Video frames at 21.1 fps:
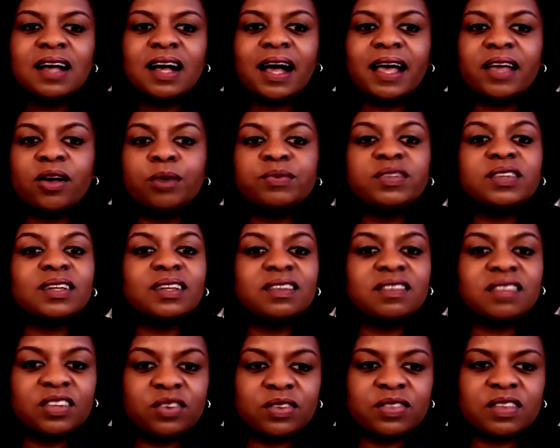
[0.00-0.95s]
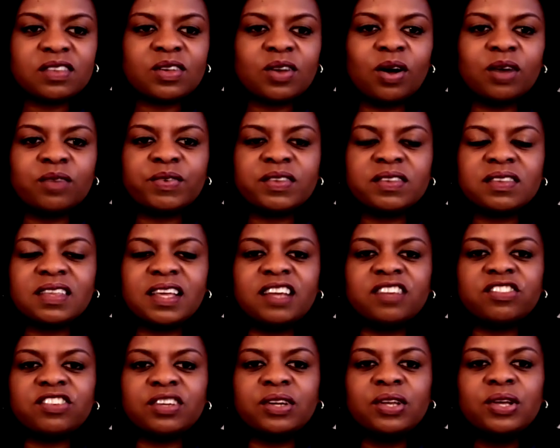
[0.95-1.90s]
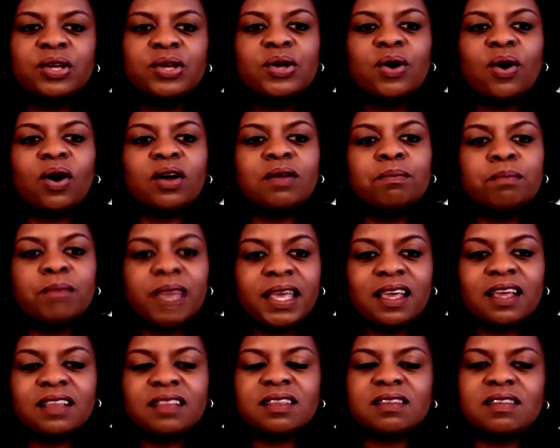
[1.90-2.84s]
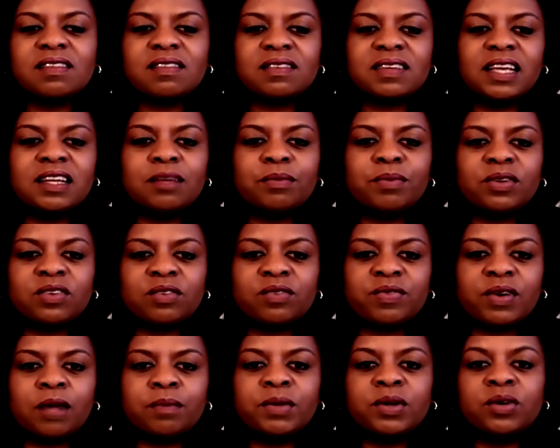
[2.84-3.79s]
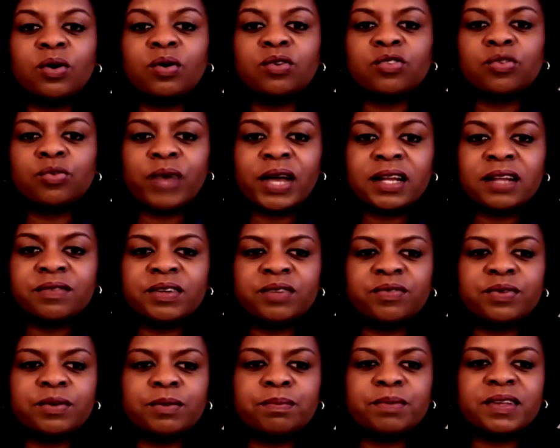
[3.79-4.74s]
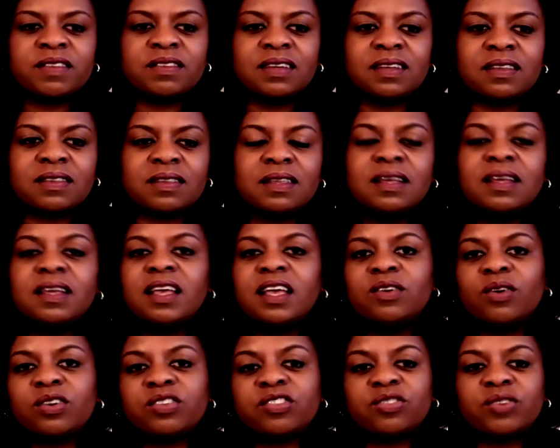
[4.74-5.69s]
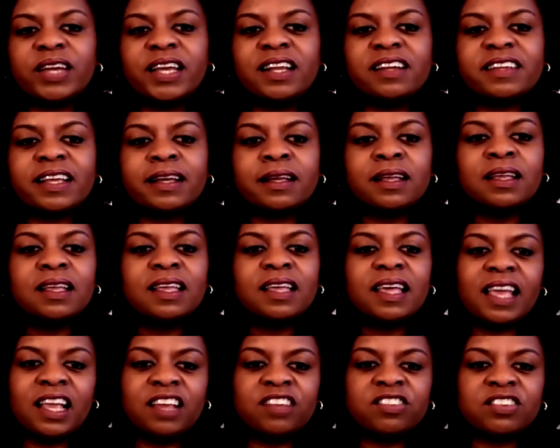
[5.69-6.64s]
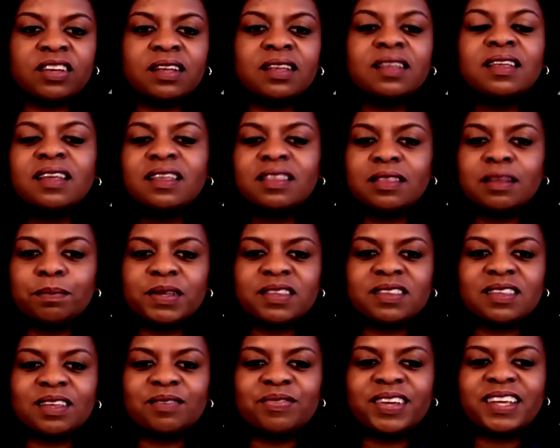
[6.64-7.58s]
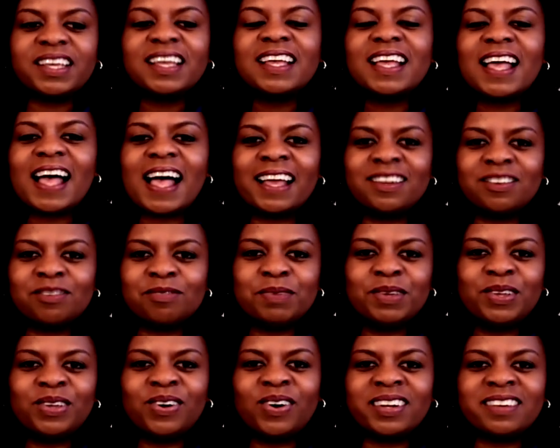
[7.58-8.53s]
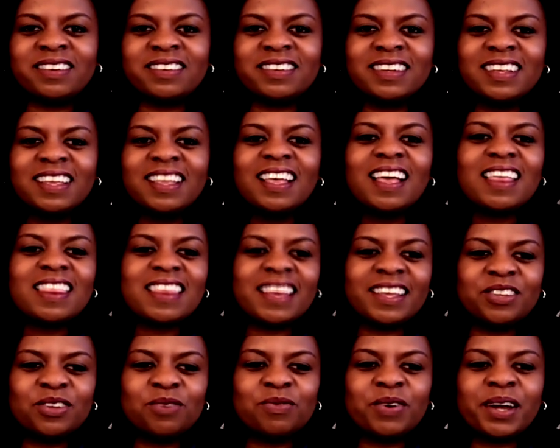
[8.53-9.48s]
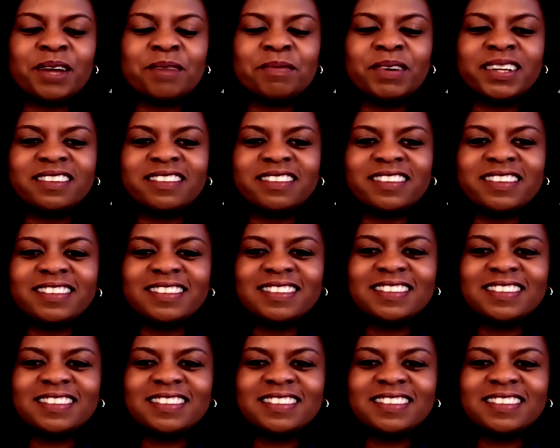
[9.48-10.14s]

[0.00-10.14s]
I hope to continue this conversation on making the Sustainable Development Goals relevant for business in Australia, Asia, the Pacific, and beyond. Thank you very much.